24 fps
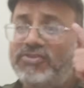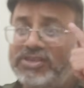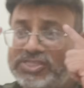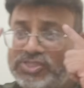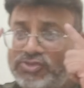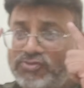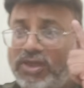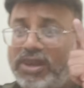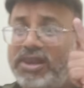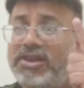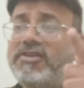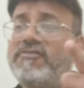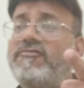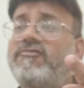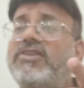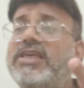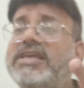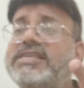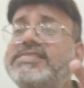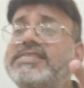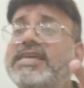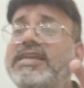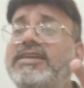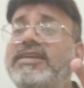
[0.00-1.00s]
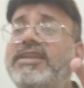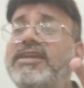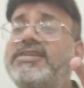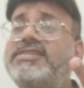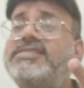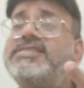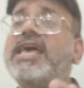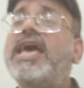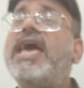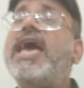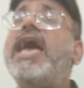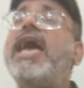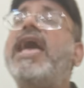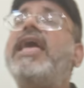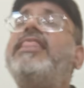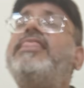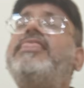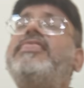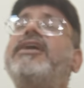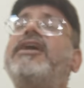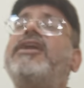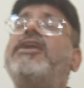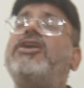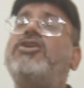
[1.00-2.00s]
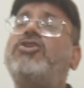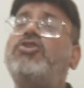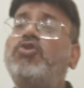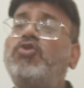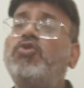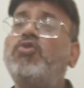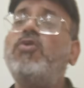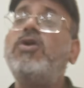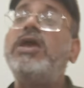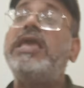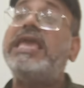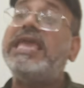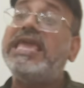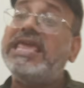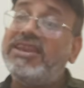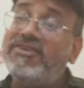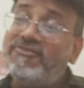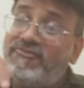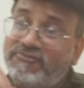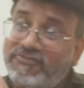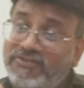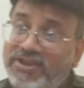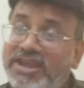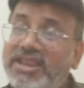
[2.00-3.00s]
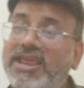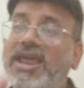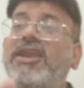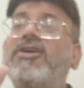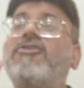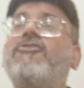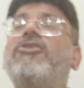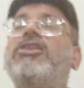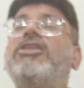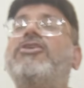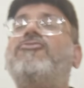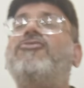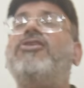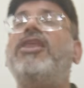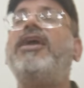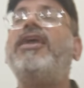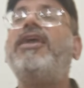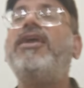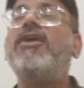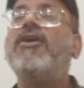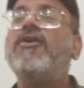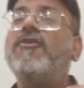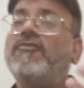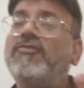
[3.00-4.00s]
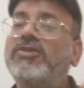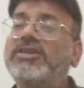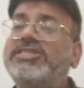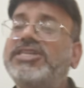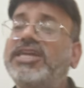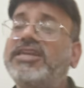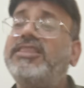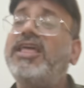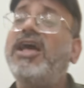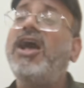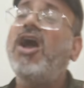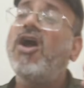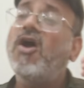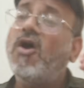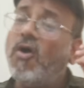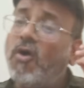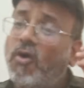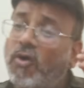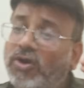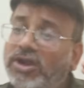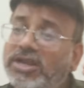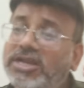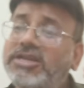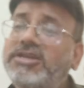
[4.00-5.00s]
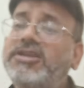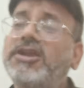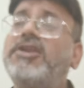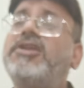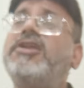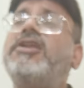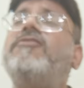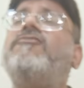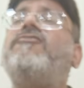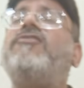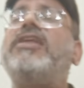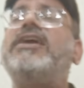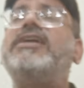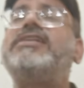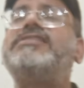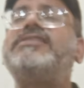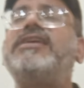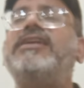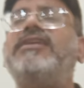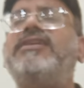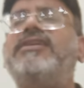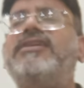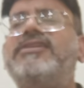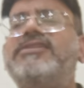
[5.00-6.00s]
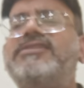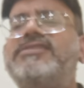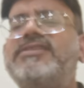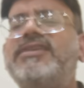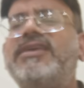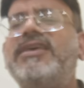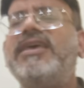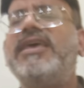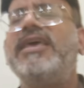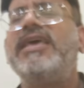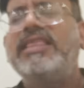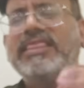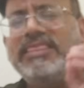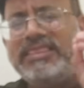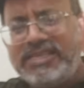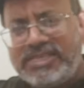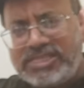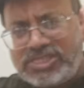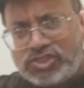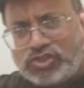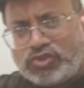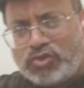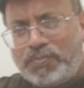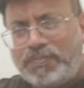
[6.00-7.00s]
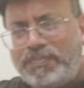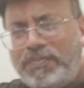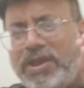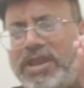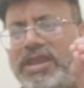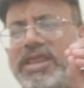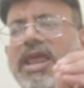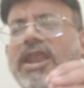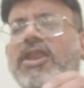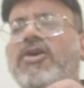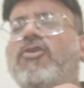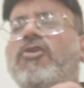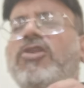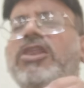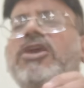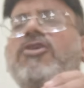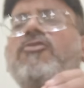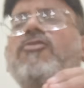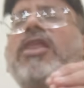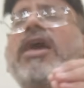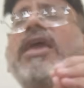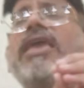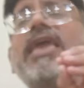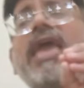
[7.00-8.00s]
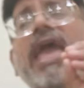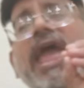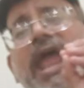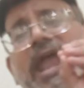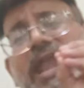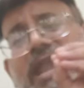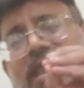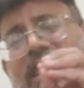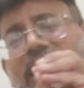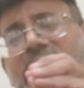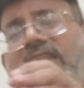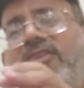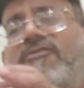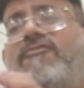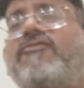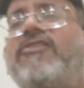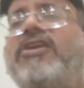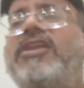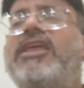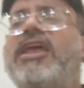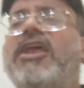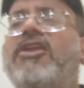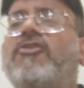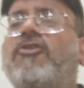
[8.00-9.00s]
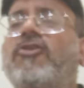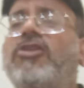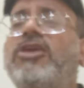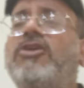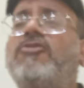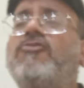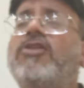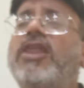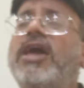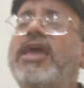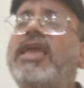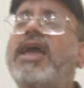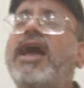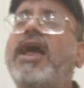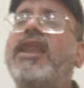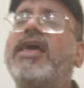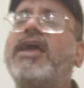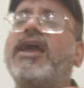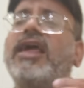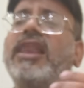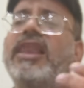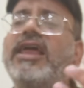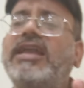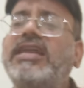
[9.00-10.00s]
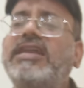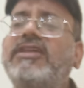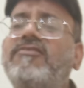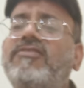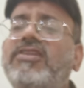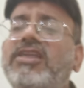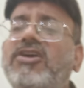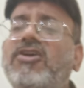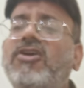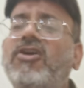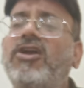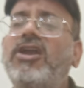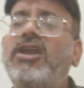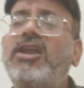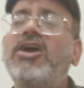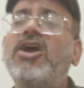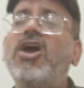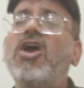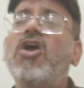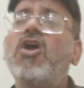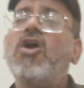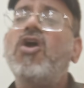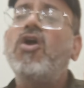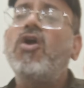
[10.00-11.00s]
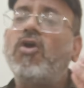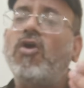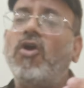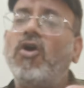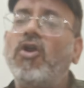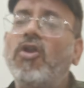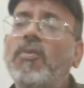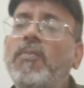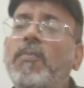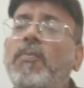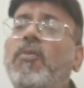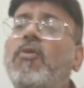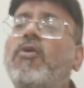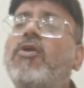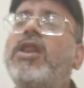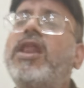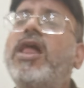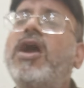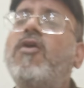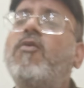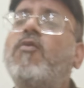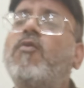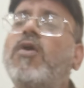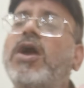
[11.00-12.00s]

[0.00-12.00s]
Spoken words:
visual reflex centers, and there are 2 inferior colliculi, which are the auditory reflex centers. These superior colliculi and inferior colliculi are collectively called corpora